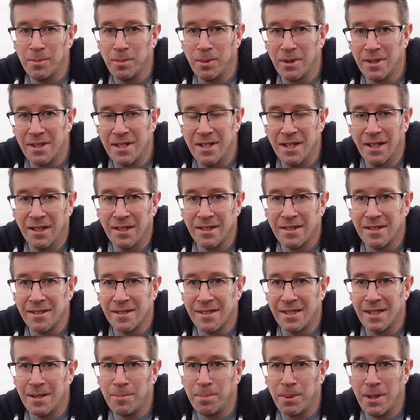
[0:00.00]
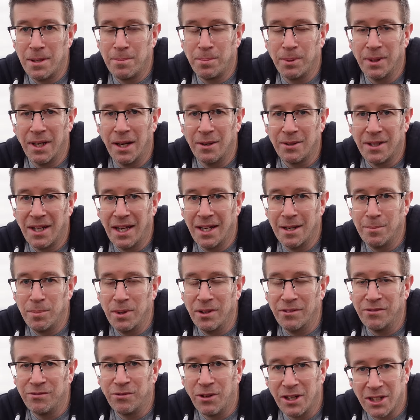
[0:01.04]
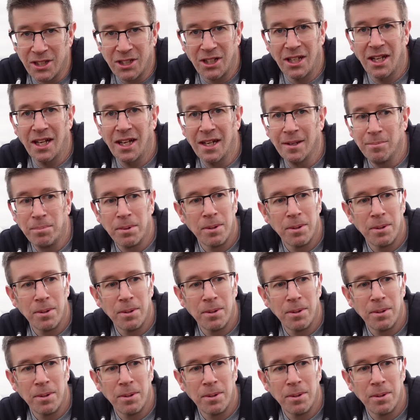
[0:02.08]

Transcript: but it's nice to see people out getting a bit of fresh air,